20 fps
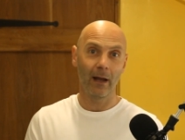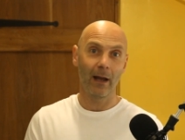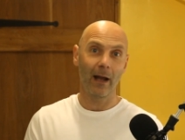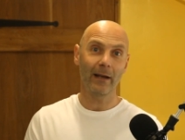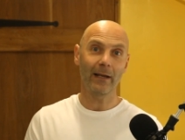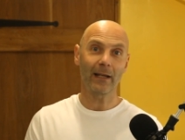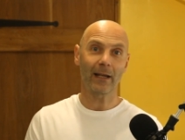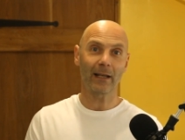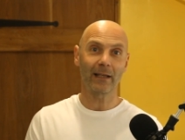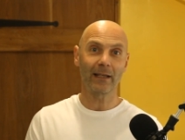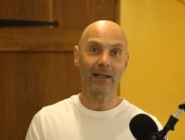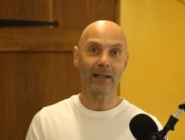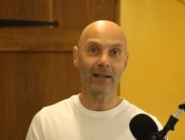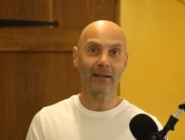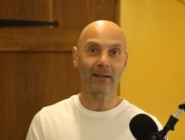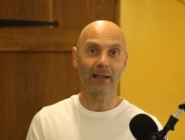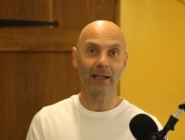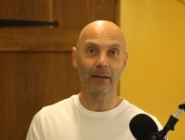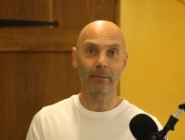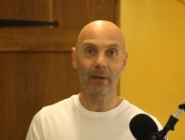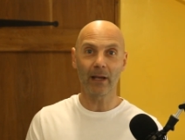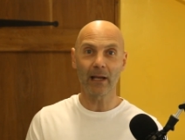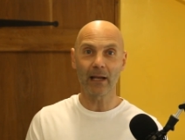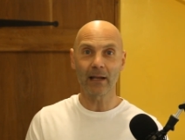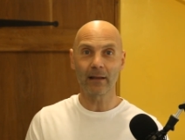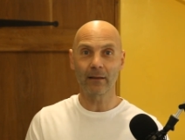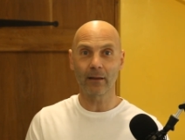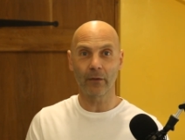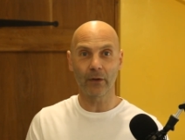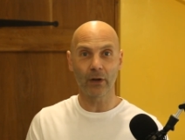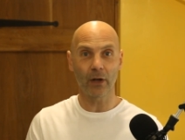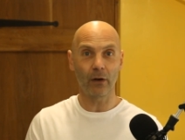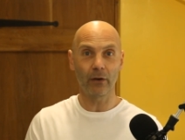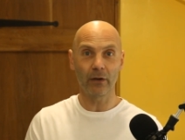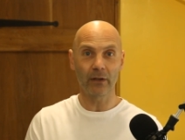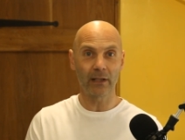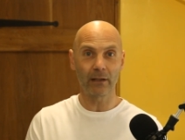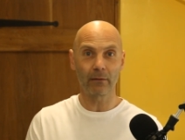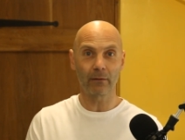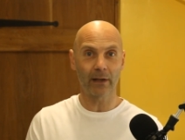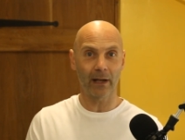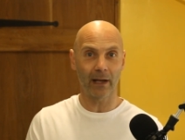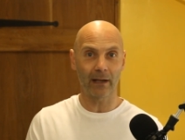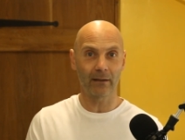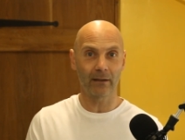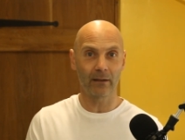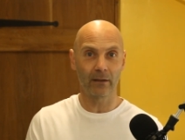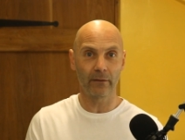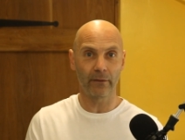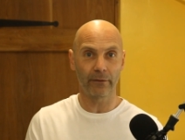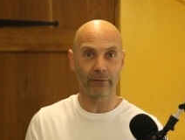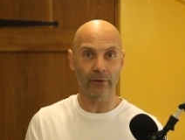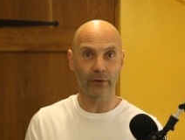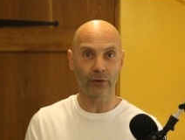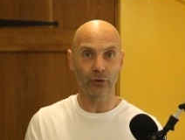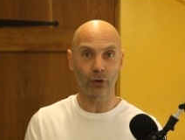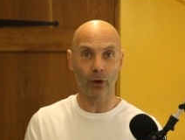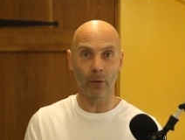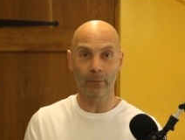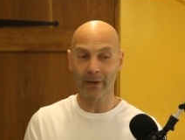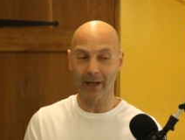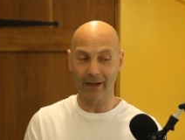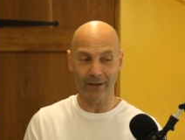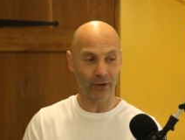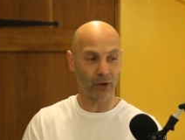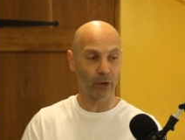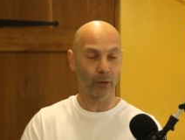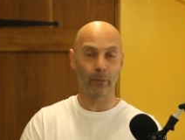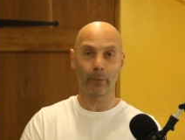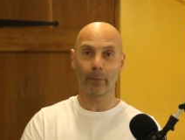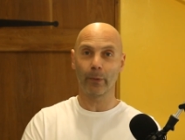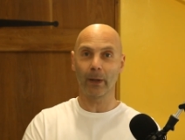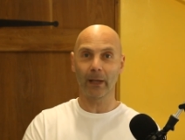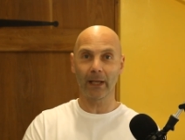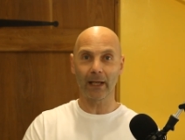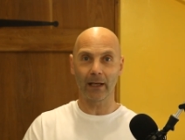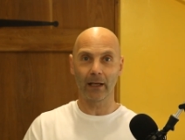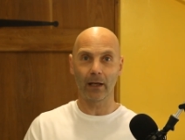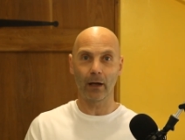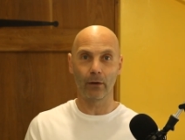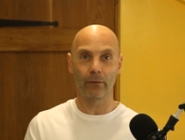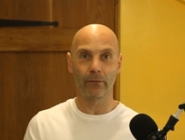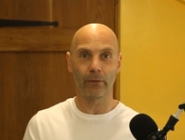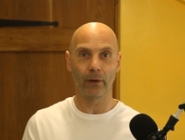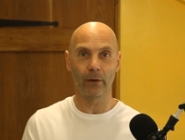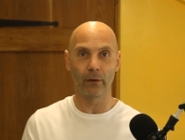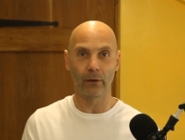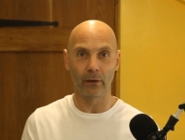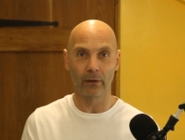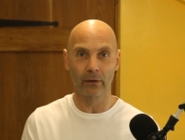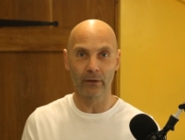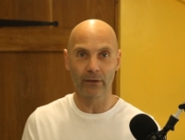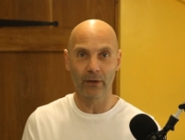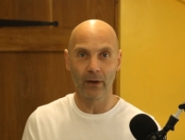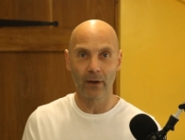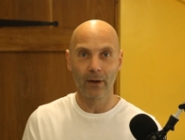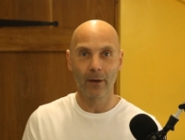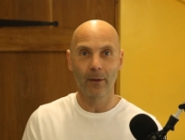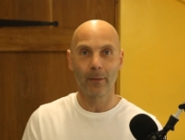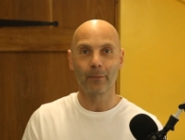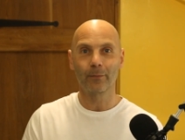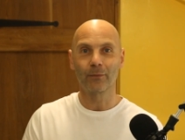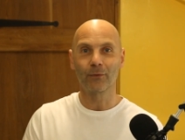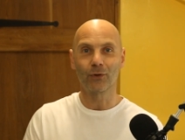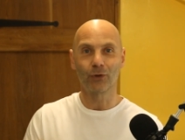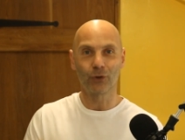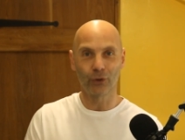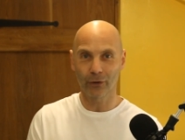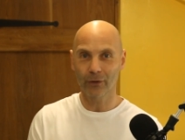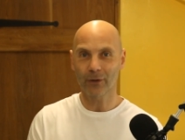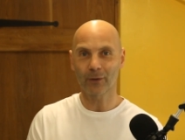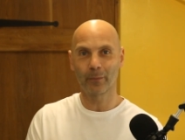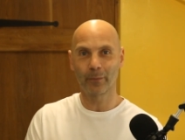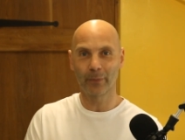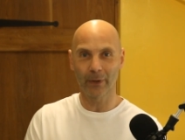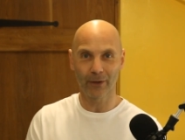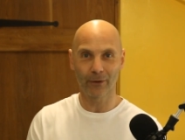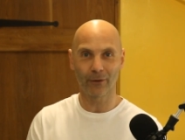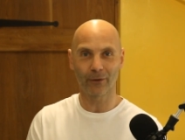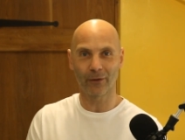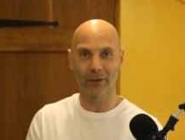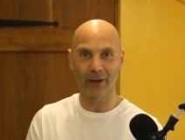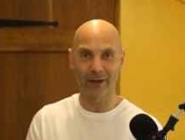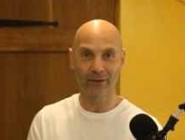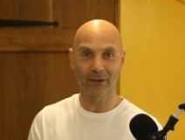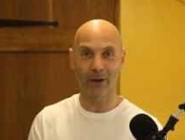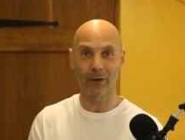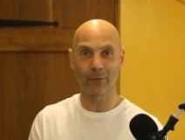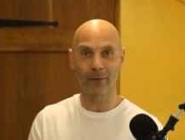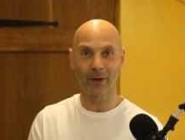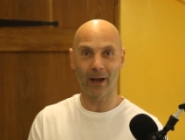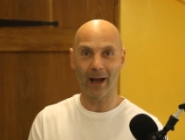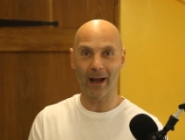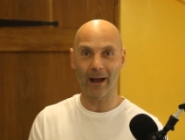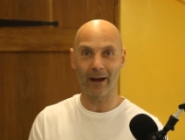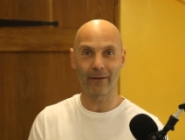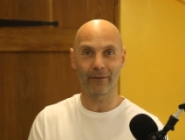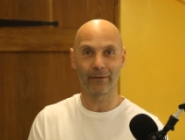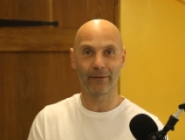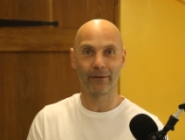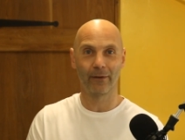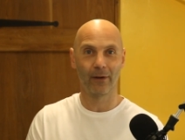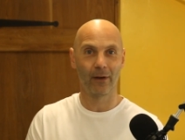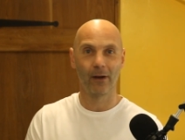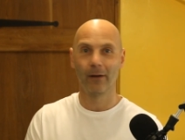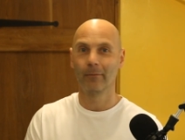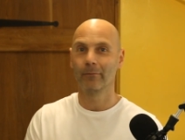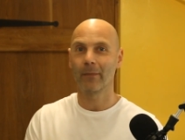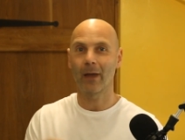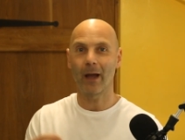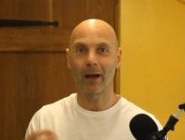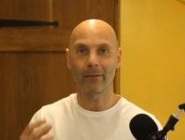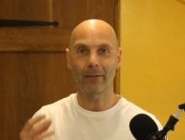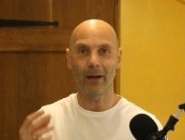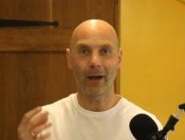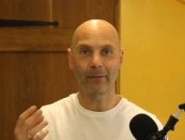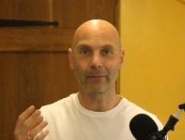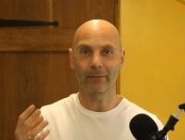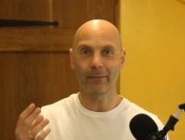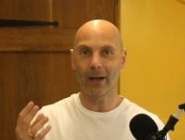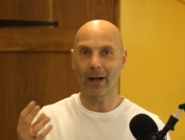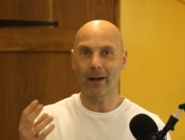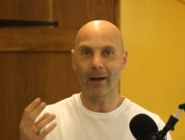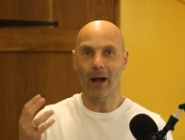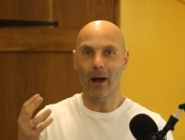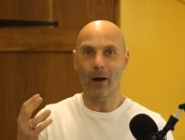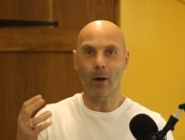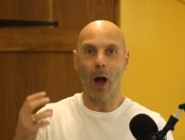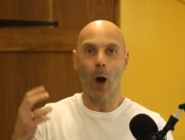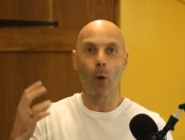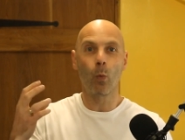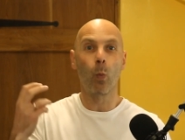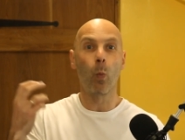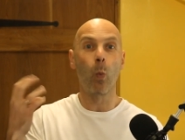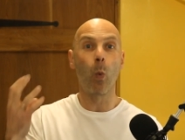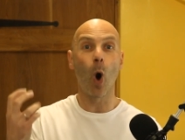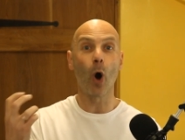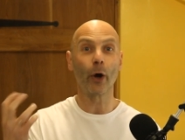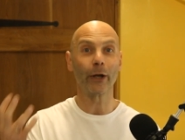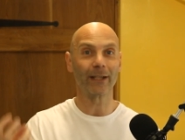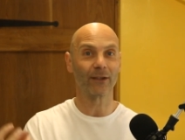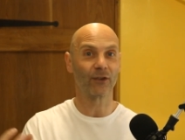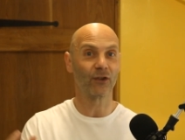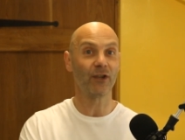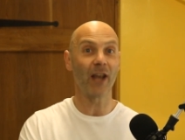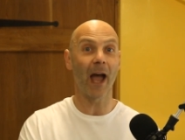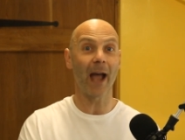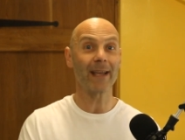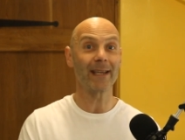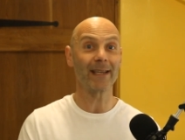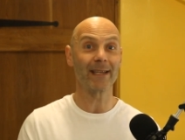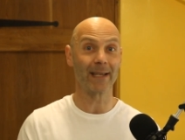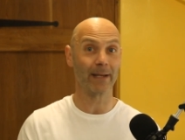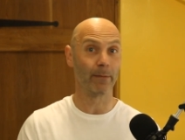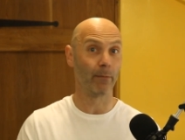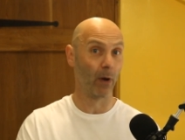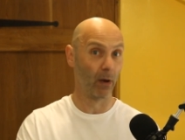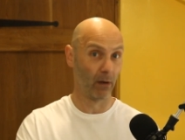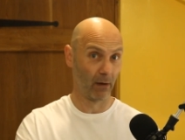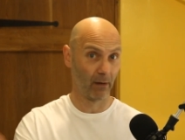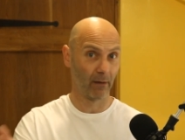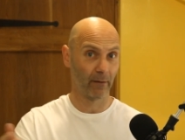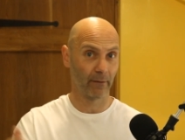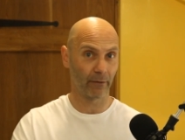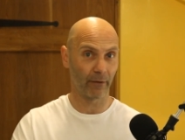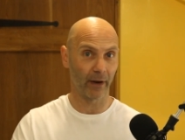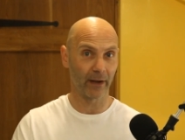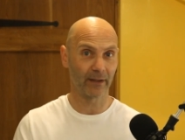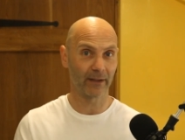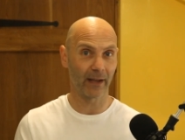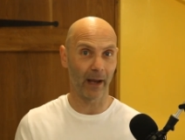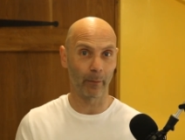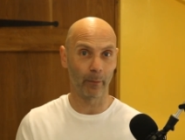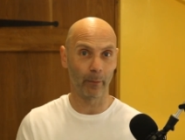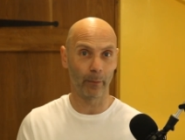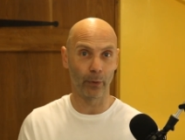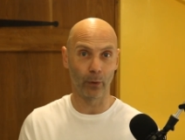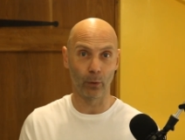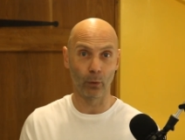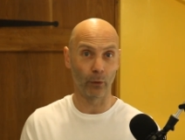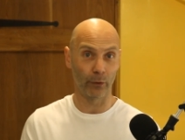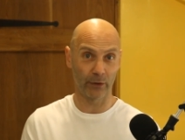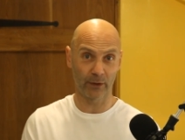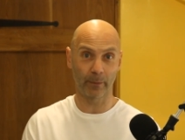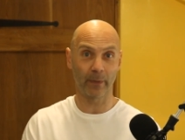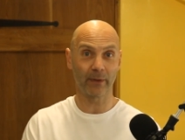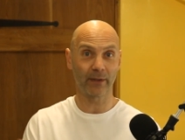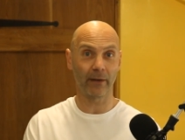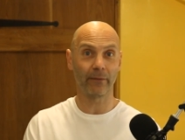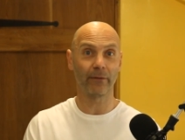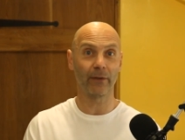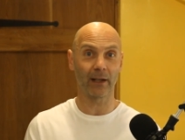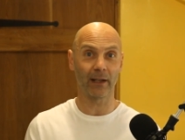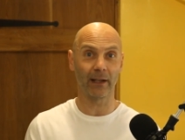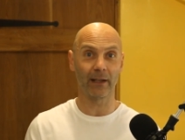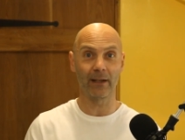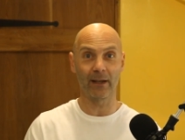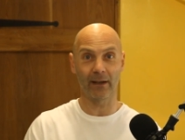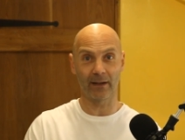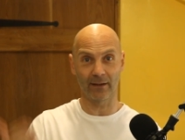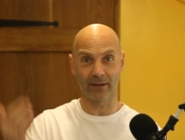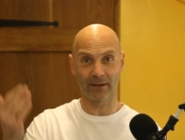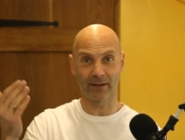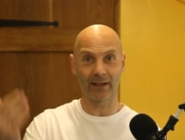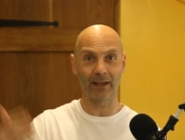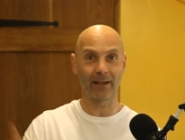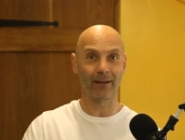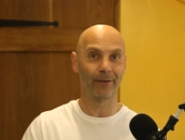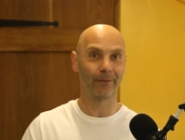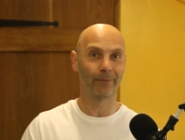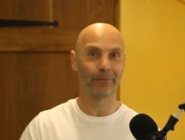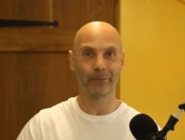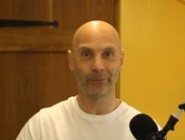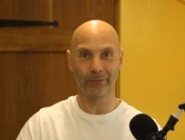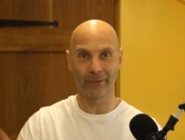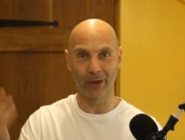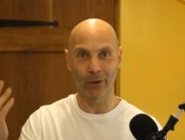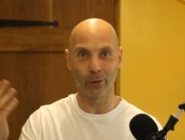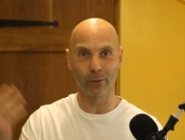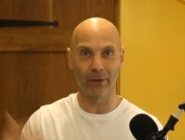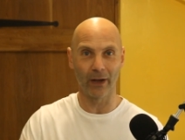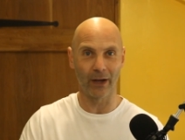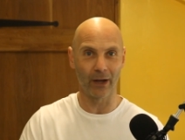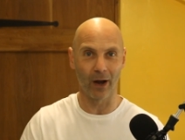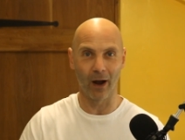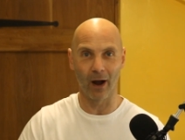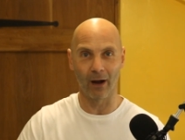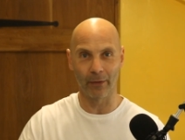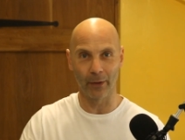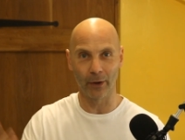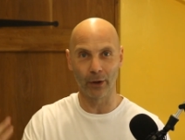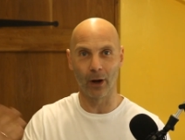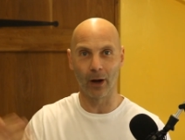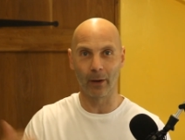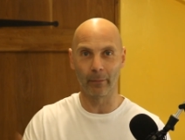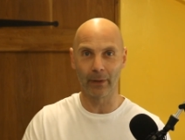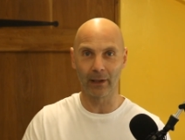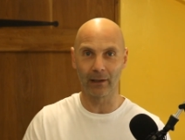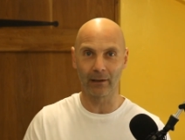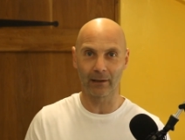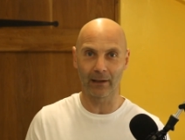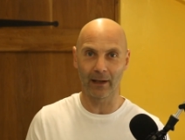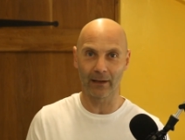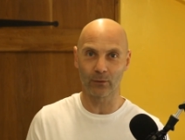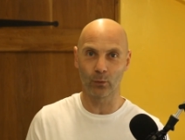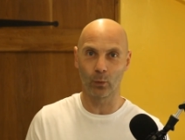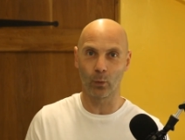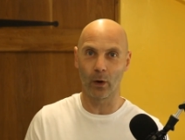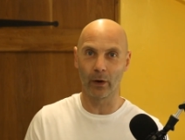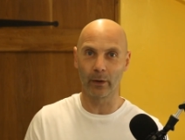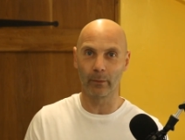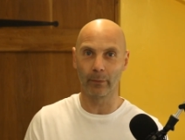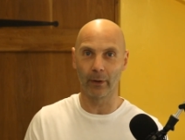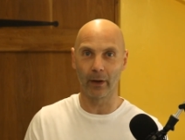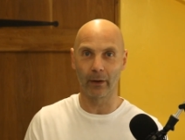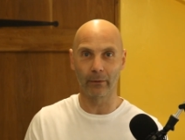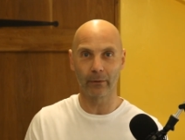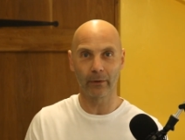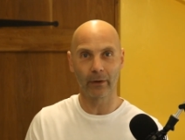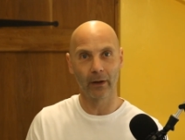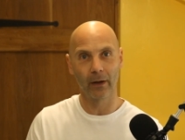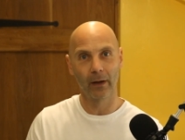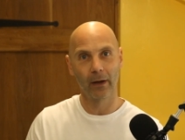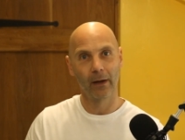And it can easily mean that the ideal candidate for a job gets completely overlooked just because they don't have a, a, a white name, for example, or specifically you can see who they are and they're not a middle class white bloke.